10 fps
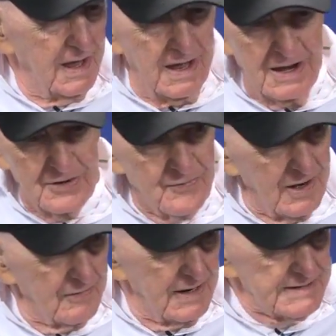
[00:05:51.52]
and the
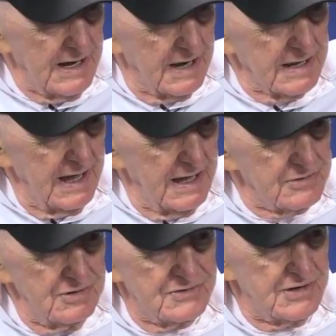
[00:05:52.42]
truck runs out of gas,
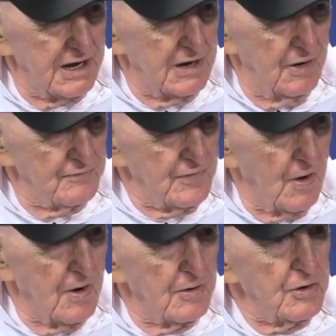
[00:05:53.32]
you set it on
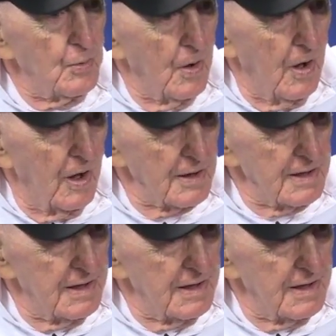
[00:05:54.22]
fire and you walk.